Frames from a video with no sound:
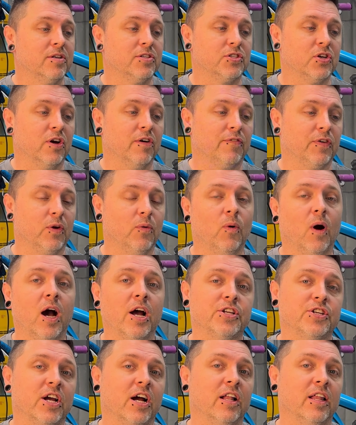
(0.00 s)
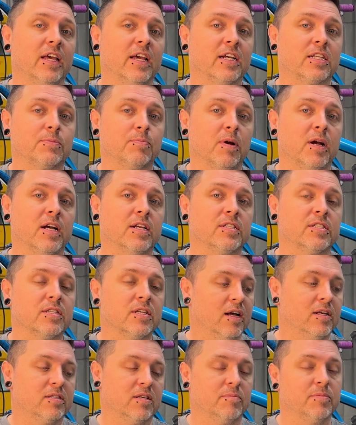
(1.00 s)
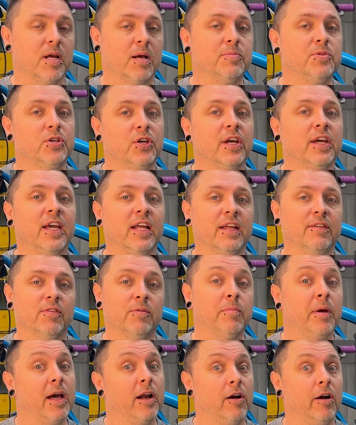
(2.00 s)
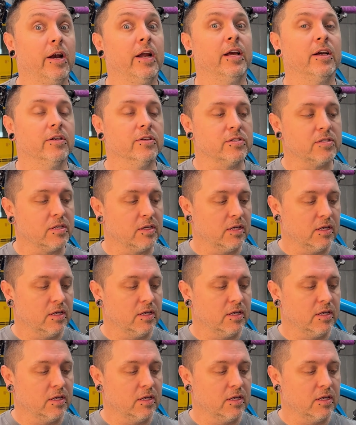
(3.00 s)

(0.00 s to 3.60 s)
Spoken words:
So if you watch AliExpress, sometimes you can get even better deals.